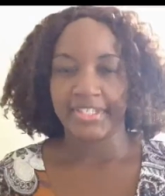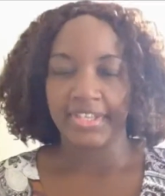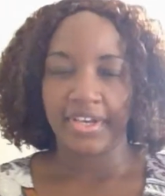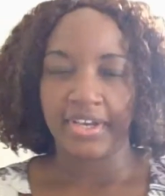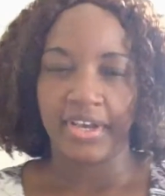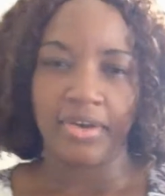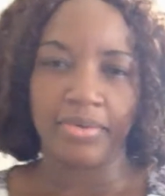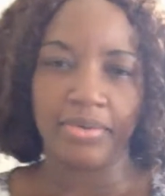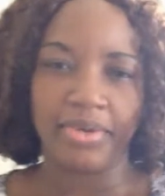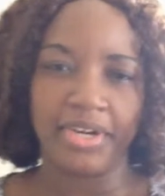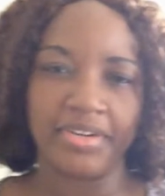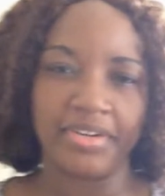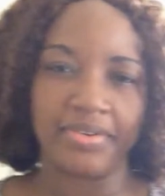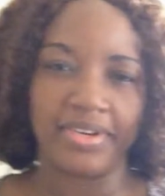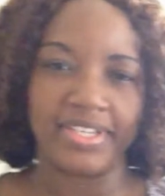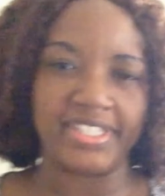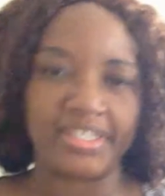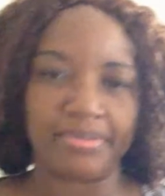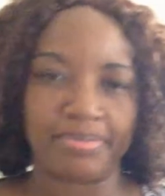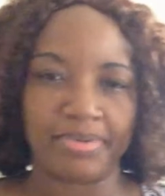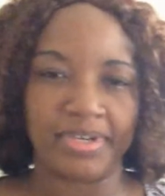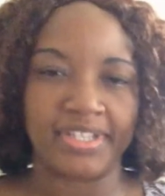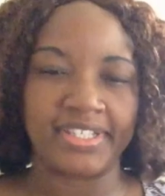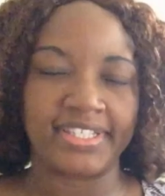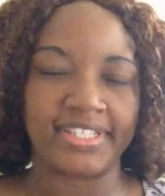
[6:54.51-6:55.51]
So how we're going to
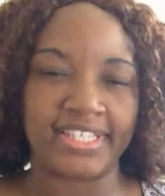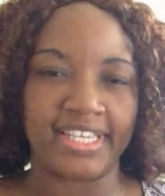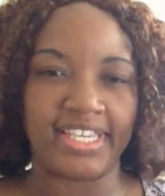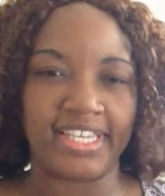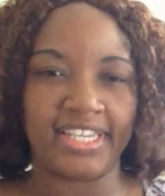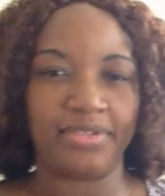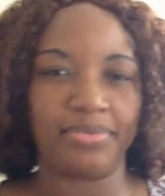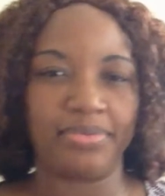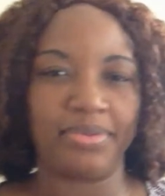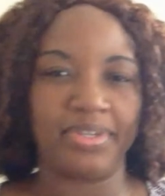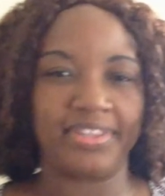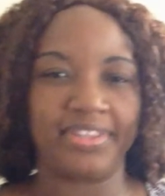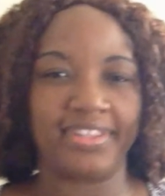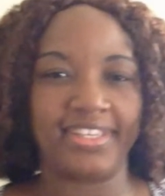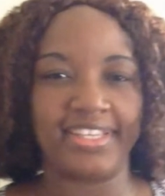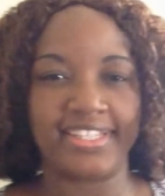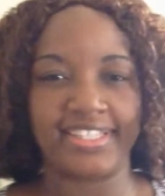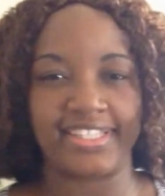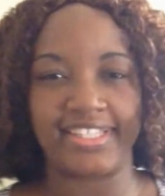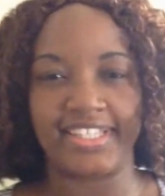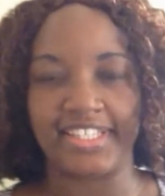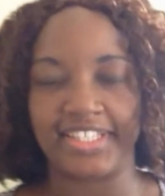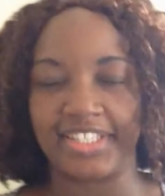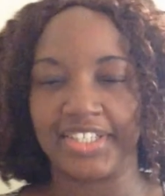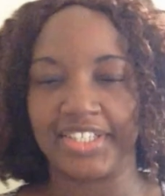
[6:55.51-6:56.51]
proceed with
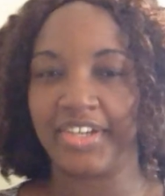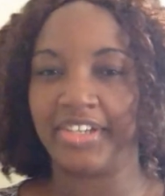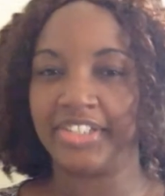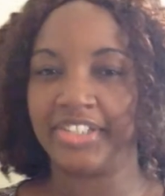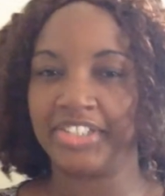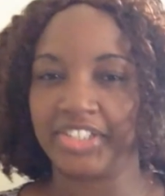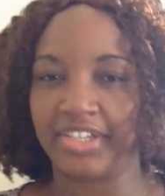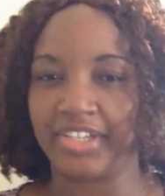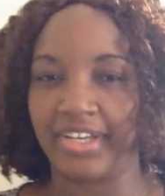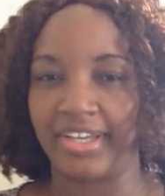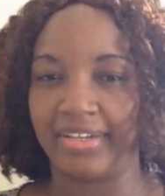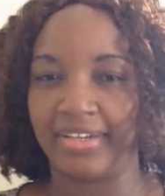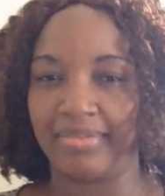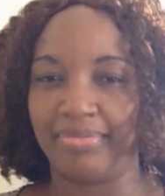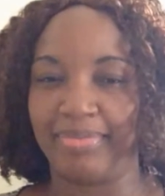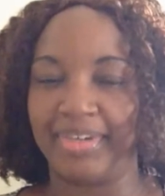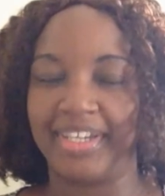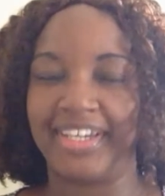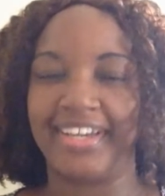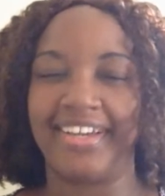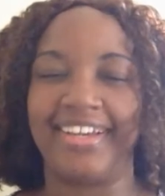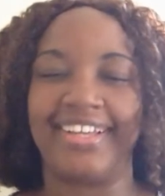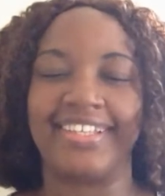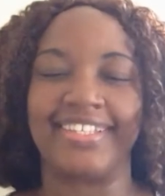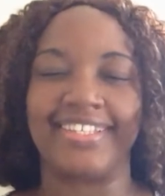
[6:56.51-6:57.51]
this discussion
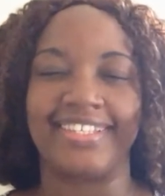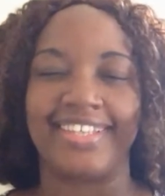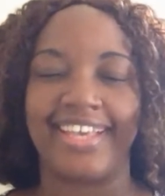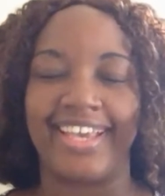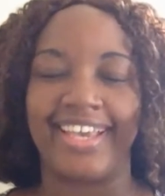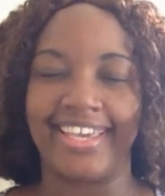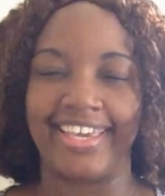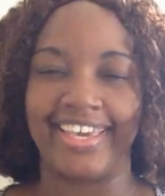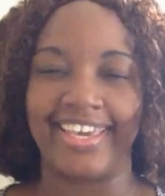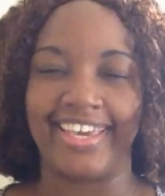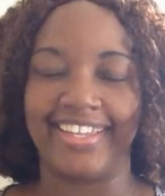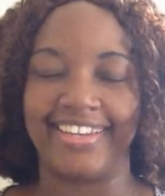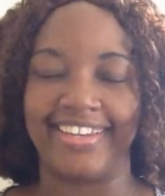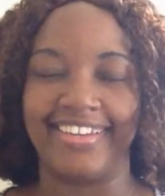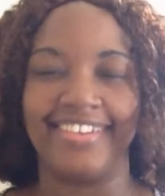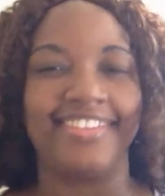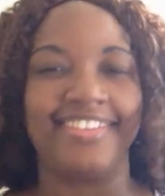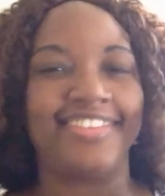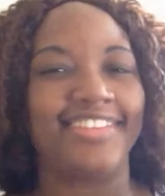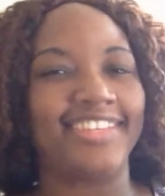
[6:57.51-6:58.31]
because again,